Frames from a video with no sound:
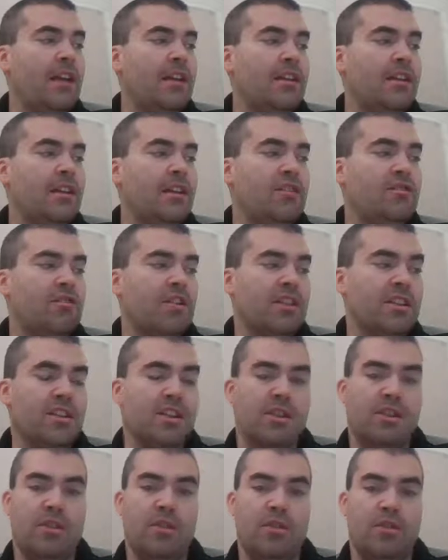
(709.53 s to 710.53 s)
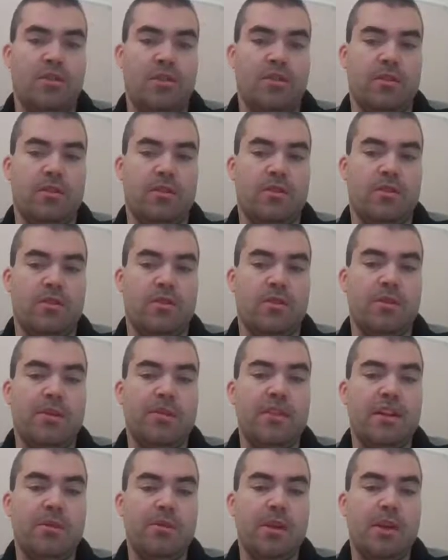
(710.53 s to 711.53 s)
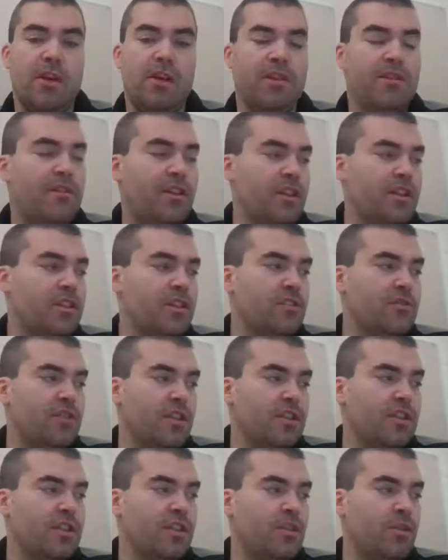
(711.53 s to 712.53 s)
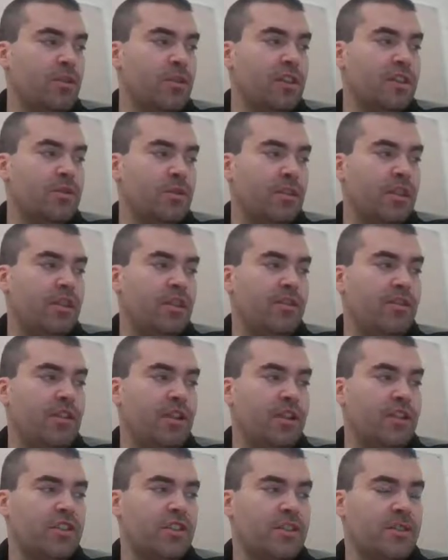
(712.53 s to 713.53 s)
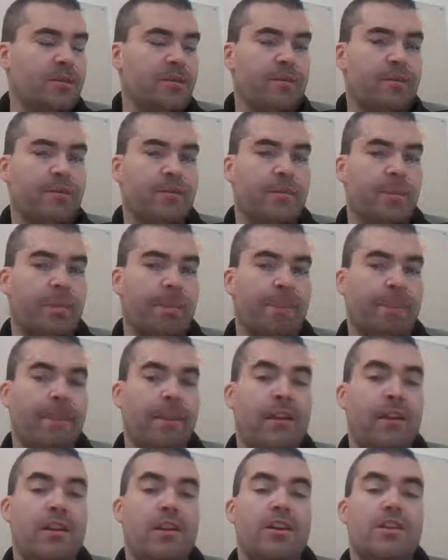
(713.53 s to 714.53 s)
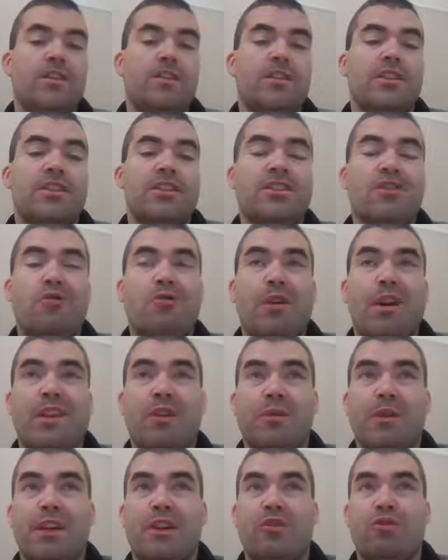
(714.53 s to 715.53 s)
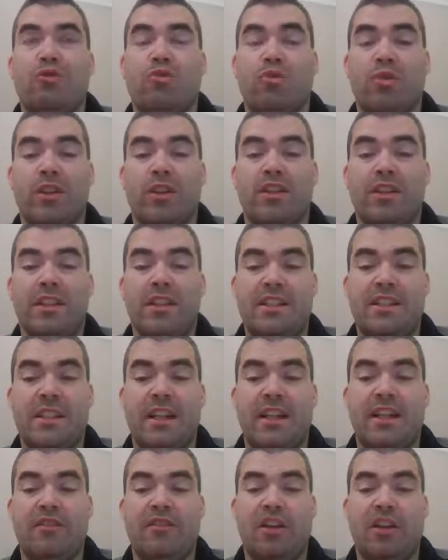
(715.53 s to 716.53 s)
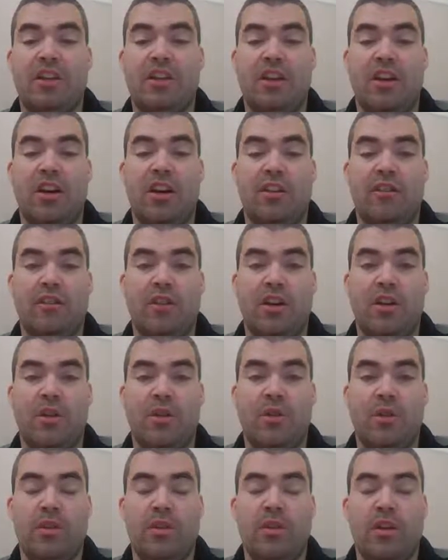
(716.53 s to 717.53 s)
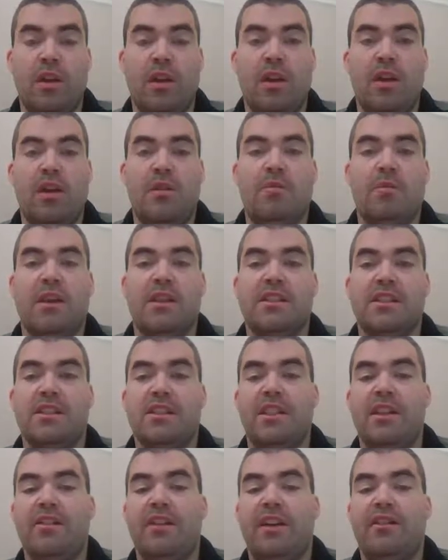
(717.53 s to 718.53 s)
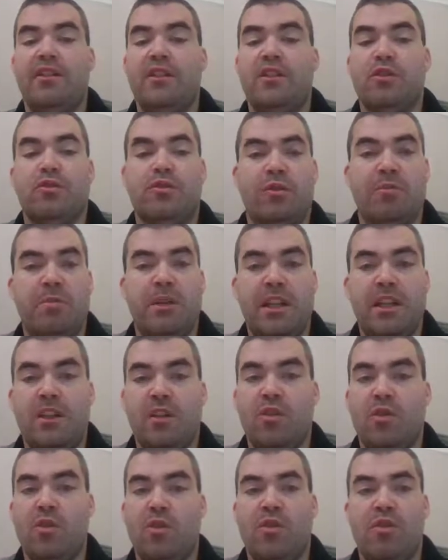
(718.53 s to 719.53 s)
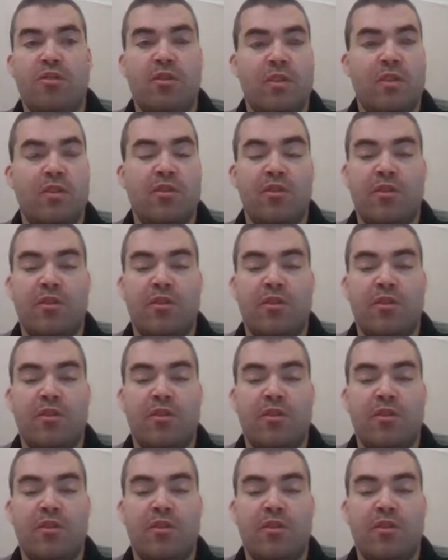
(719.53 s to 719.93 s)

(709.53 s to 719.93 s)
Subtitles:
and it runs this code. So every time we call the function, it runs the code that's within the function. So this is a way that we can really save a lot of code, because instead of having to repeat code